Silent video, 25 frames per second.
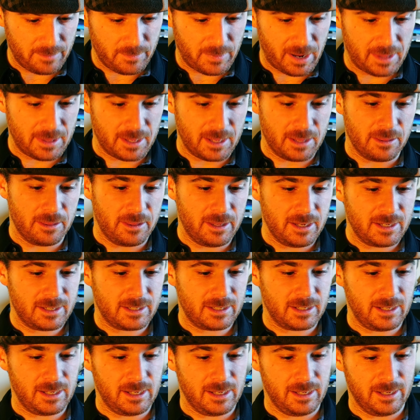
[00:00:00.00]
And then
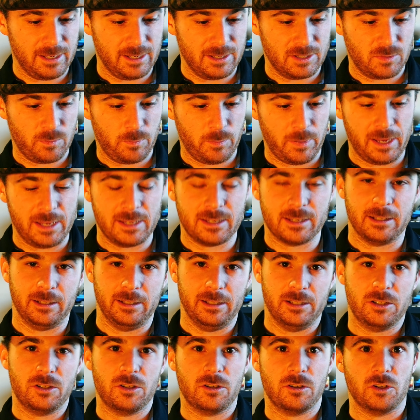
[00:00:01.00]
this is
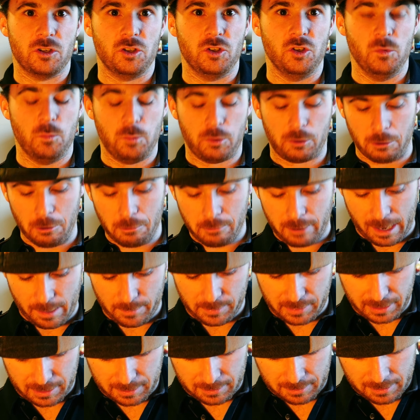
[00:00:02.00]
basically to
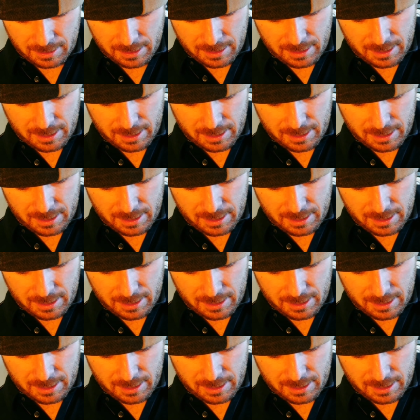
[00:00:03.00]
program it.